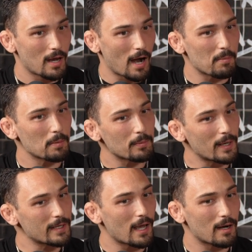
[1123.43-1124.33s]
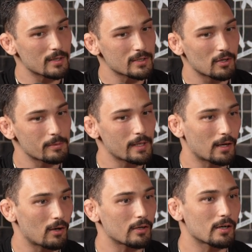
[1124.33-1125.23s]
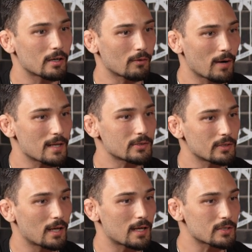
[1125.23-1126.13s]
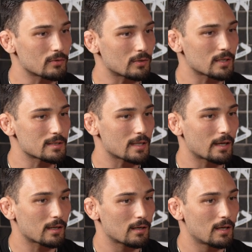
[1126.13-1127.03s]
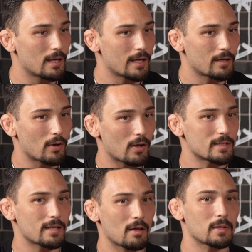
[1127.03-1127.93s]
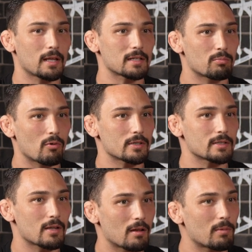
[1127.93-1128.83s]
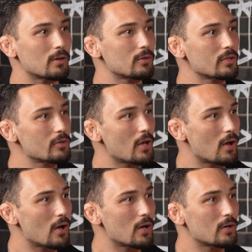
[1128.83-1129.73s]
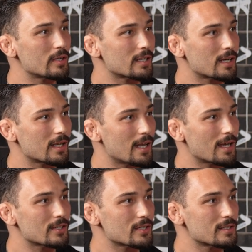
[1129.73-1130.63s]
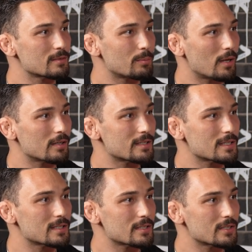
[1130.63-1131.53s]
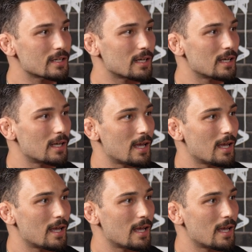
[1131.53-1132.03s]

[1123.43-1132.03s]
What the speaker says: I remember my dad always told me like, oh, you're going to wrestle in high school, because like he would always tell me like sports is all about who you know and the connections and politics and shit.